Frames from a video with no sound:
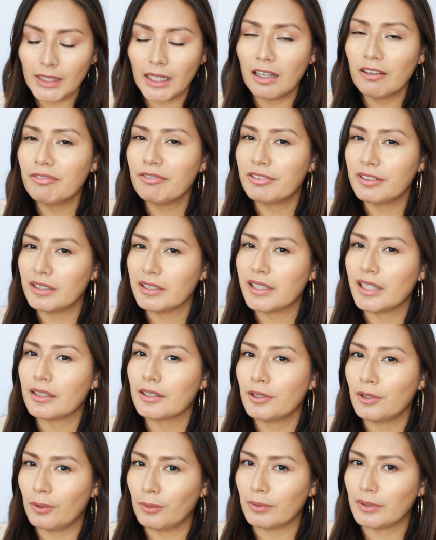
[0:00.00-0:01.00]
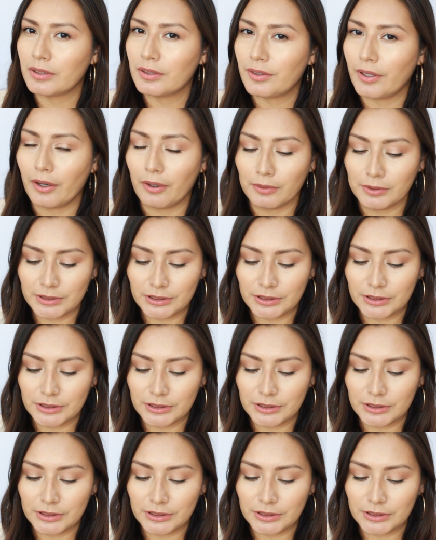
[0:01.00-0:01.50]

affiliate code though,